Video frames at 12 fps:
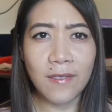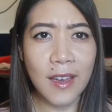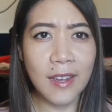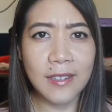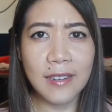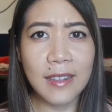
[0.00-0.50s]

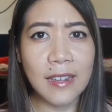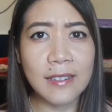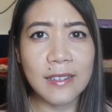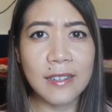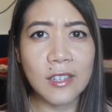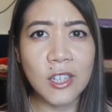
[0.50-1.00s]
fast
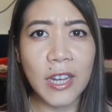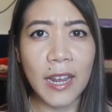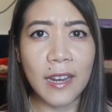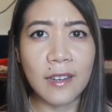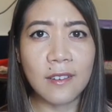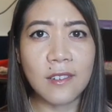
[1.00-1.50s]
things can
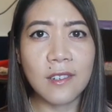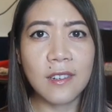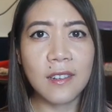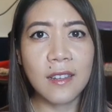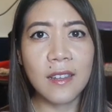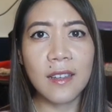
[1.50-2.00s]
change.
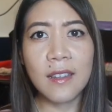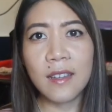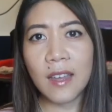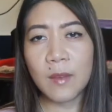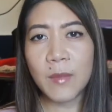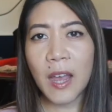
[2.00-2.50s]

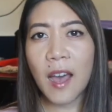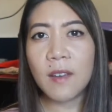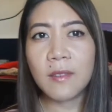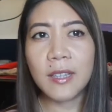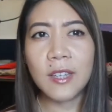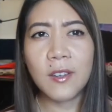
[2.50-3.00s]
And my
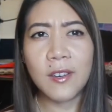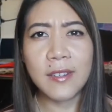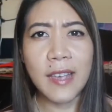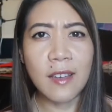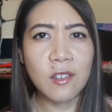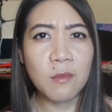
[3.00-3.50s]
heart really
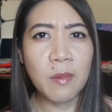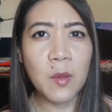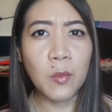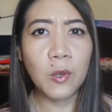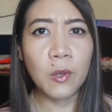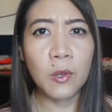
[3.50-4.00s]
goes out to
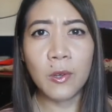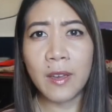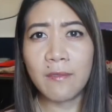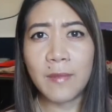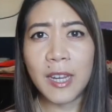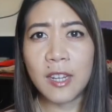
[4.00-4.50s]
people who
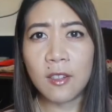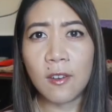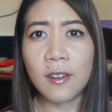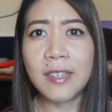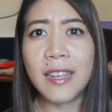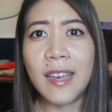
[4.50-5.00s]
have been in
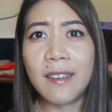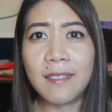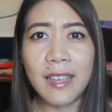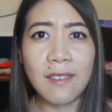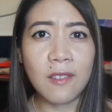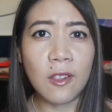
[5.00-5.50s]

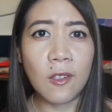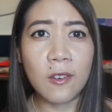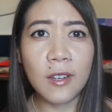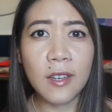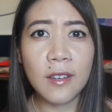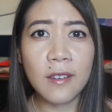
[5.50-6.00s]
lockdown even
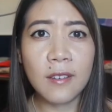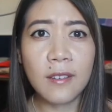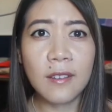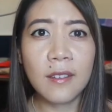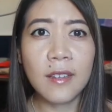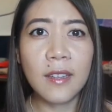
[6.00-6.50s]
longer,
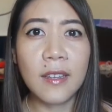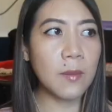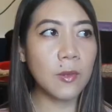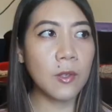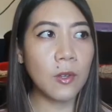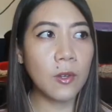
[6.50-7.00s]

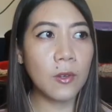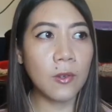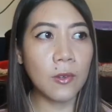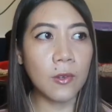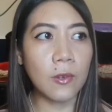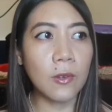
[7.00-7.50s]
people
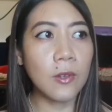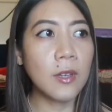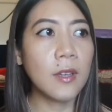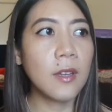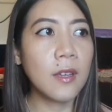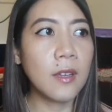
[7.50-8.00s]
who
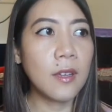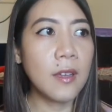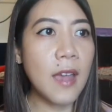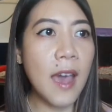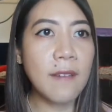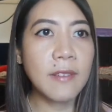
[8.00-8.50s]

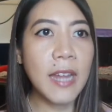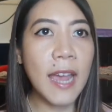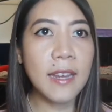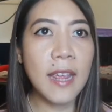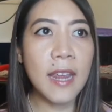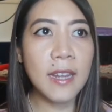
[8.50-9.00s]
haven't
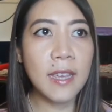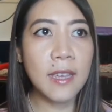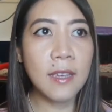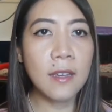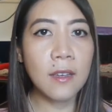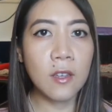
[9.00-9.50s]
had
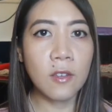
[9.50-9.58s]
any